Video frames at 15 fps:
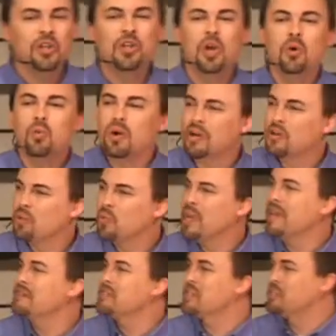No wonder
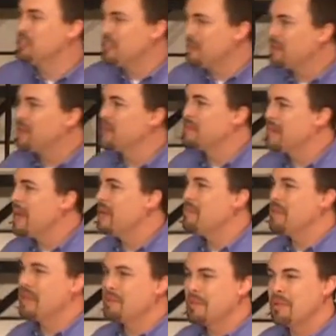we have such a difficult time
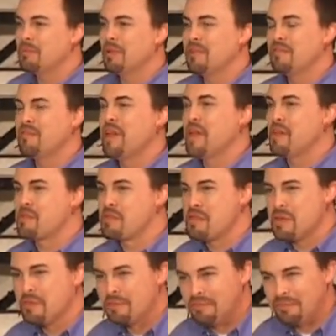being people of
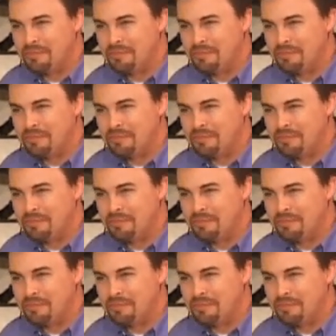faith.